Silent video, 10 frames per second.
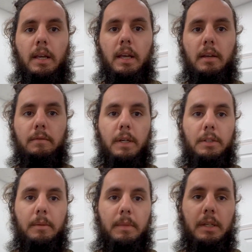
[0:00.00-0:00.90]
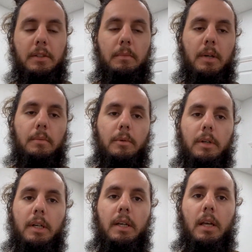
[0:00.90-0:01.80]
get a fresh update tomorrow
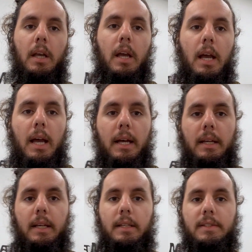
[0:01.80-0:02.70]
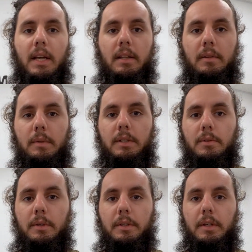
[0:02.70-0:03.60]
morning on exactly what is
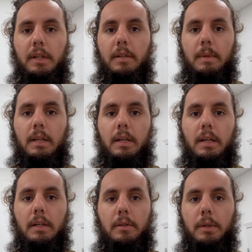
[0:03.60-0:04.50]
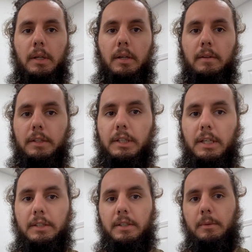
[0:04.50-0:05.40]
going to need to be done, including all the
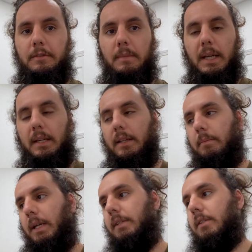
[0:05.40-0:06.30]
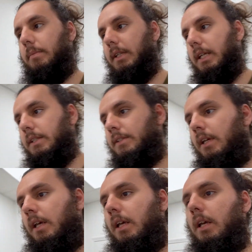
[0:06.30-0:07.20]
changes that we've made in the past couple days.
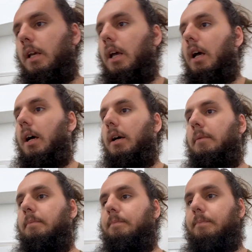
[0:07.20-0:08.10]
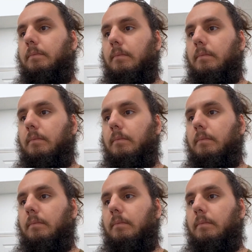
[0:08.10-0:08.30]
Um,